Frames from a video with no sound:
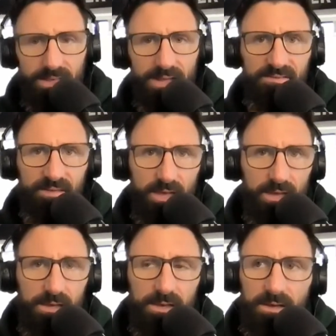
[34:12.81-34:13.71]
That's
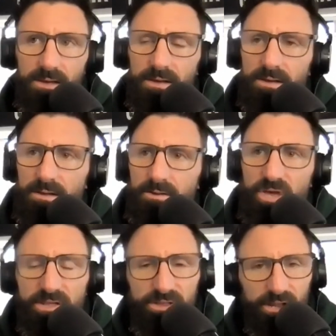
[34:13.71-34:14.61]
a
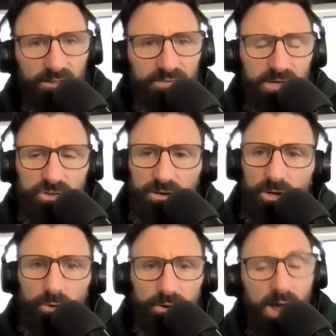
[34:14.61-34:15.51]
changing elevation
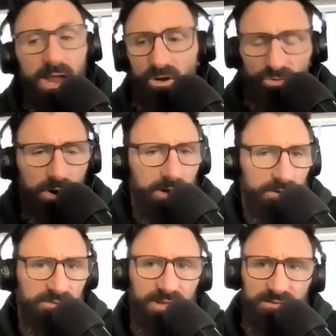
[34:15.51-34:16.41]
and going high
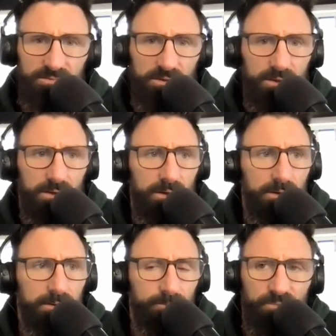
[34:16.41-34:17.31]
crotch. That's
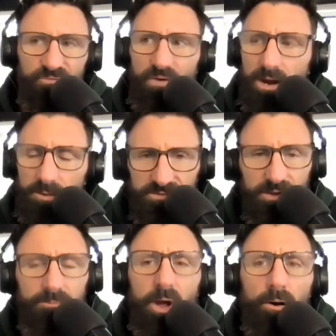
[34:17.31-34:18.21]
the fireman's
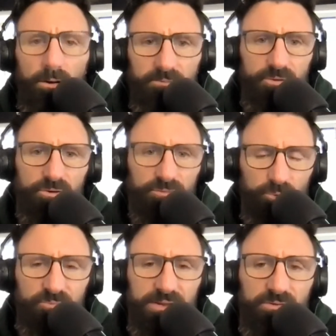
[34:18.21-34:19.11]
carry. All of those
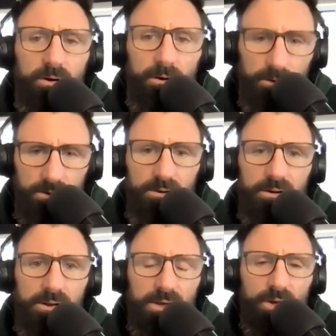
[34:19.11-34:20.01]
movements
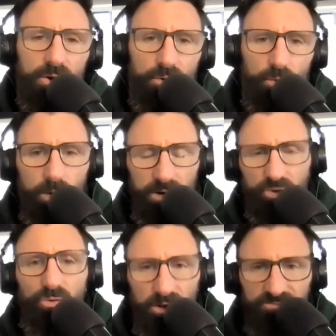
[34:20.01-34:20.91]
are what
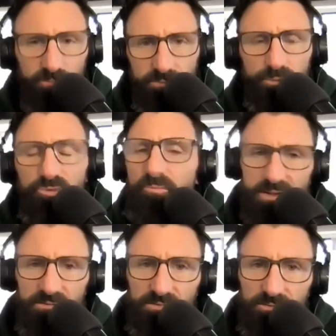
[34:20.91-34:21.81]
CrossFit
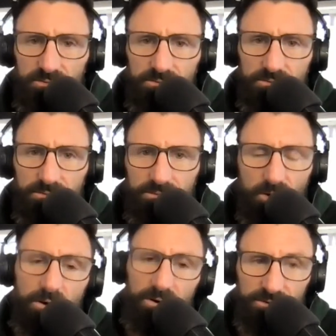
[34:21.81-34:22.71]
movements
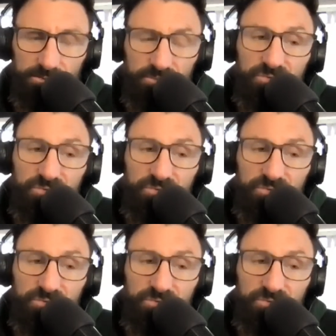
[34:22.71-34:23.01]
are.